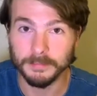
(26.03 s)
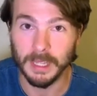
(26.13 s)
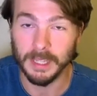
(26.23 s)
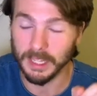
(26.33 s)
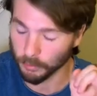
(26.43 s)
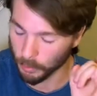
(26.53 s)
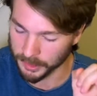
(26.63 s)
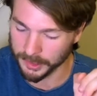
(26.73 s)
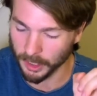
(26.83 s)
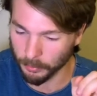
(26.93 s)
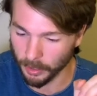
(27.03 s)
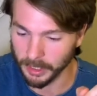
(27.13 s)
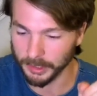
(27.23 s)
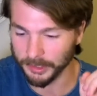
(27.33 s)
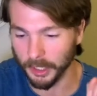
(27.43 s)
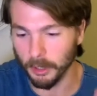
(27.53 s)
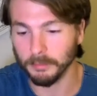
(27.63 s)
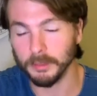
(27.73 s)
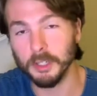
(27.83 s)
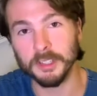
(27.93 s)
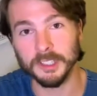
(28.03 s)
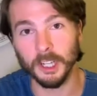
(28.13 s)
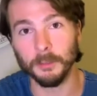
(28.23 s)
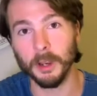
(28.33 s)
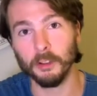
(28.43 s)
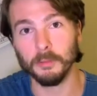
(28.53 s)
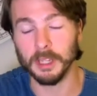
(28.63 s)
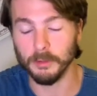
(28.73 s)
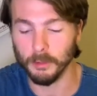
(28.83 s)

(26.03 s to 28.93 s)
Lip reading: And that's worth celebrating. So you can celebrate with me.